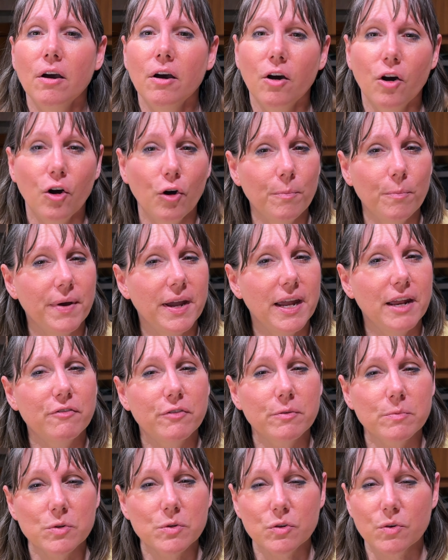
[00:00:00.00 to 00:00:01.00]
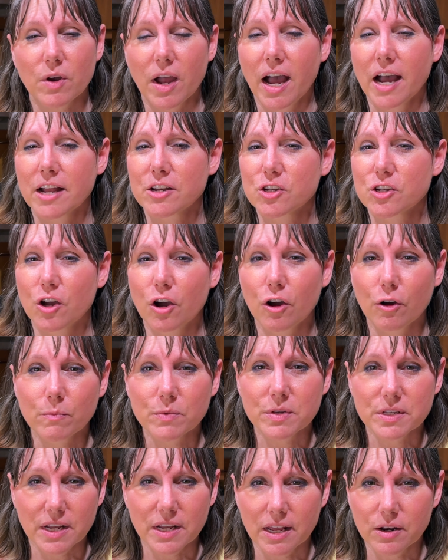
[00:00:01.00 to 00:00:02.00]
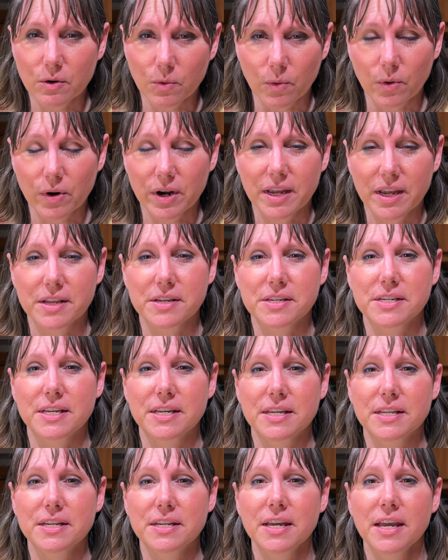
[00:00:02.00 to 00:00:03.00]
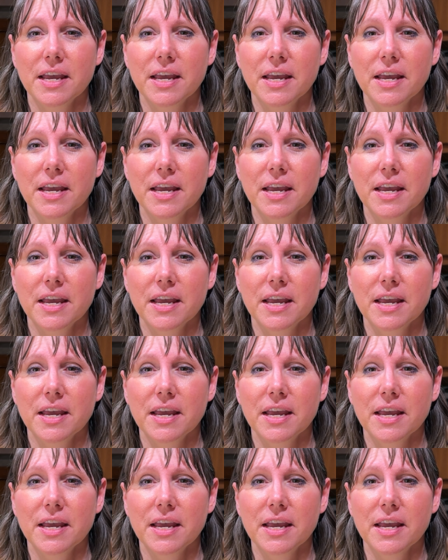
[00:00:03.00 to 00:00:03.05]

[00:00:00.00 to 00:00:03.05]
homemade from scratch, homestead oriented,